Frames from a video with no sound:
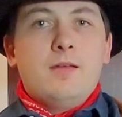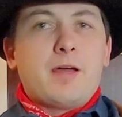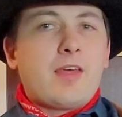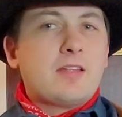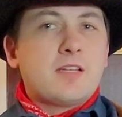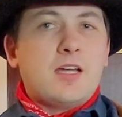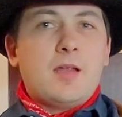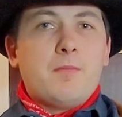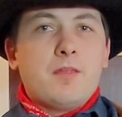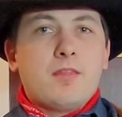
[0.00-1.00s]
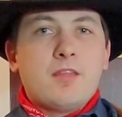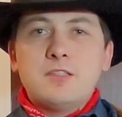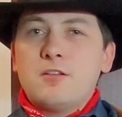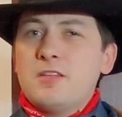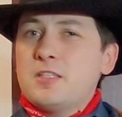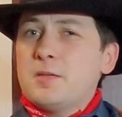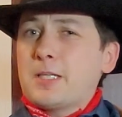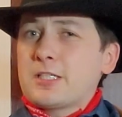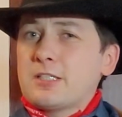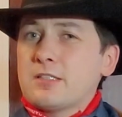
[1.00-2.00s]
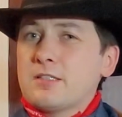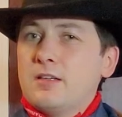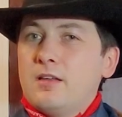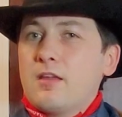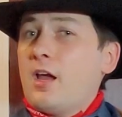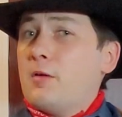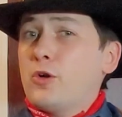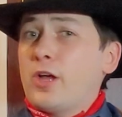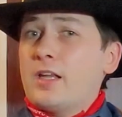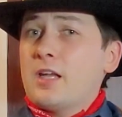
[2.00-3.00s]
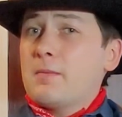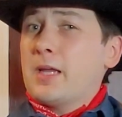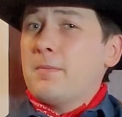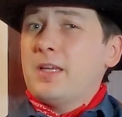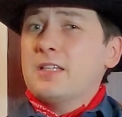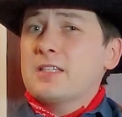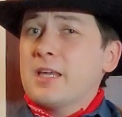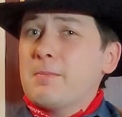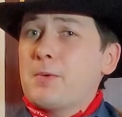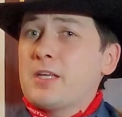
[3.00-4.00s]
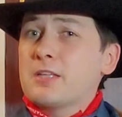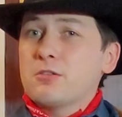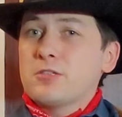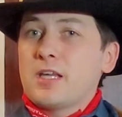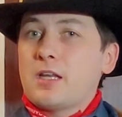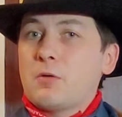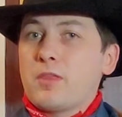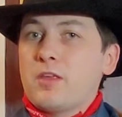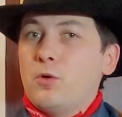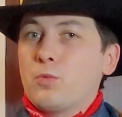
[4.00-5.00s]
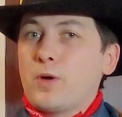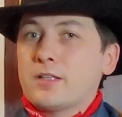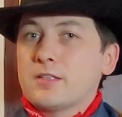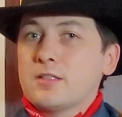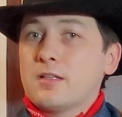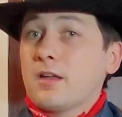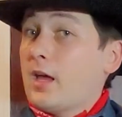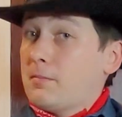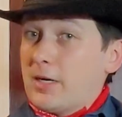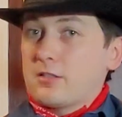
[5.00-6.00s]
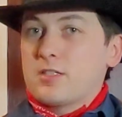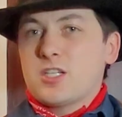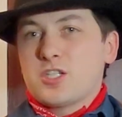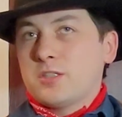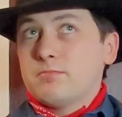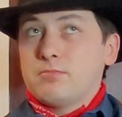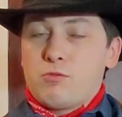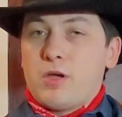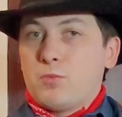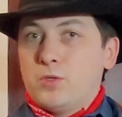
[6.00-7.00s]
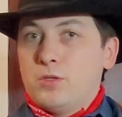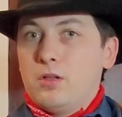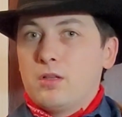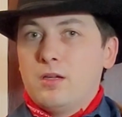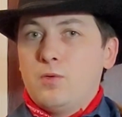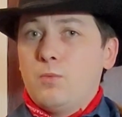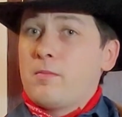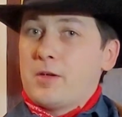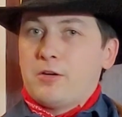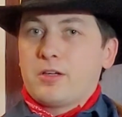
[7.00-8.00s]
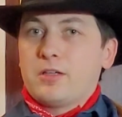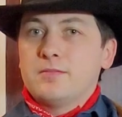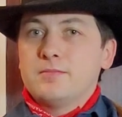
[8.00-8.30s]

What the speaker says: By that time, thanks to these depictions, the cowboy hat had become inescapably associated with the Old West, and by extension, throughout the world, with America.